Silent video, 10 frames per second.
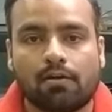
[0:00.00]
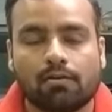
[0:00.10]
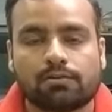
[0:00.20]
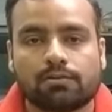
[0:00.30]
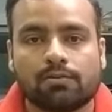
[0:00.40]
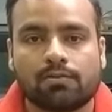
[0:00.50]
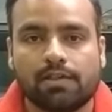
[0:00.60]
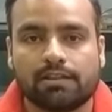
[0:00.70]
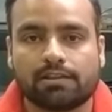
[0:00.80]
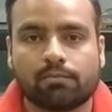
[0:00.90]

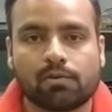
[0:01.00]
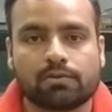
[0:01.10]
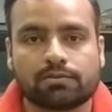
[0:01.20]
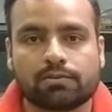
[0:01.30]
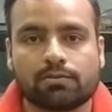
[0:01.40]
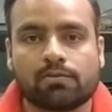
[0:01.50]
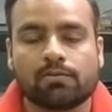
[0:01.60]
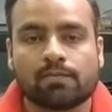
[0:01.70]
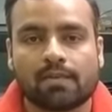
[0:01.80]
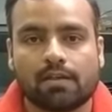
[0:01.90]
Also it supports
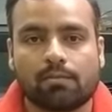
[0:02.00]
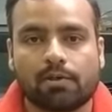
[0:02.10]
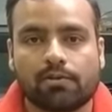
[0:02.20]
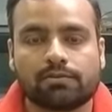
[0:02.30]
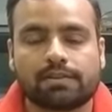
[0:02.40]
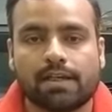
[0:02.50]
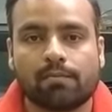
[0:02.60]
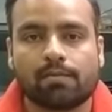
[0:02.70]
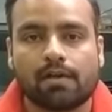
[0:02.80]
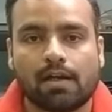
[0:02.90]
to reproduce
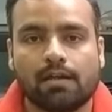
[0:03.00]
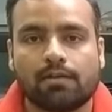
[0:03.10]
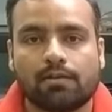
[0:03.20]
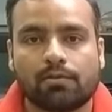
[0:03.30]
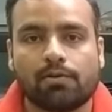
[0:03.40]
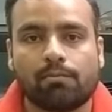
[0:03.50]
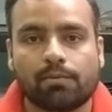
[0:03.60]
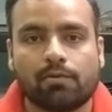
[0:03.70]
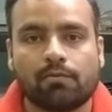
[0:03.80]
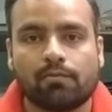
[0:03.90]
them and to
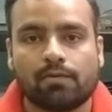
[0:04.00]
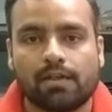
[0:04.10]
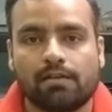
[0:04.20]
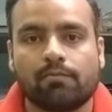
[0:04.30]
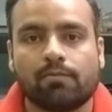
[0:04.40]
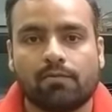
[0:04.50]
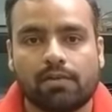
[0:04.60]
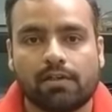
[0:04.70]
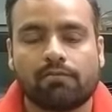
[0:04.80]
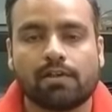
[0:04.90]
improve in
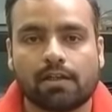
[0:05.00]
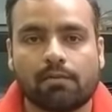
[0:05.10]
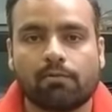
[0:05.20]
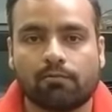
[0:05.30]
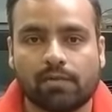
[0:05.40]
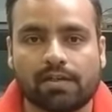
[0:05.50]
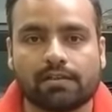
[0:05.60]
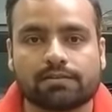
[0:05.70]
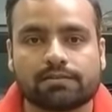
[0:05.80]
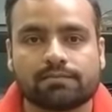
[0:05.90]
different type of
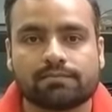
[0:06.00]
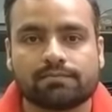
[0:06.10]
manners.